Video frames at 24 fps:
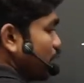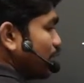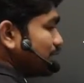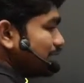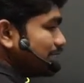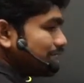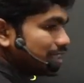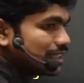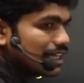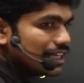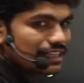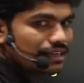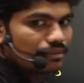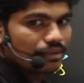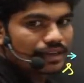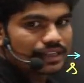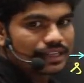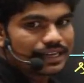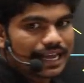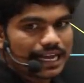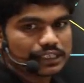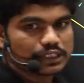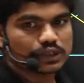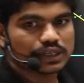it's nothing but the
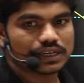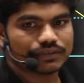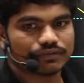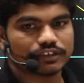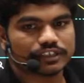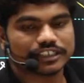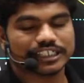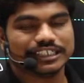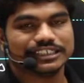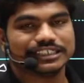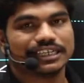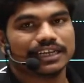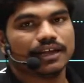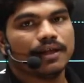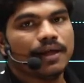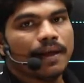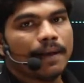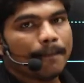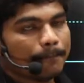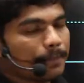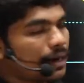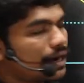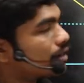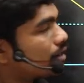Carnot efficiency.
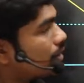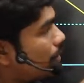But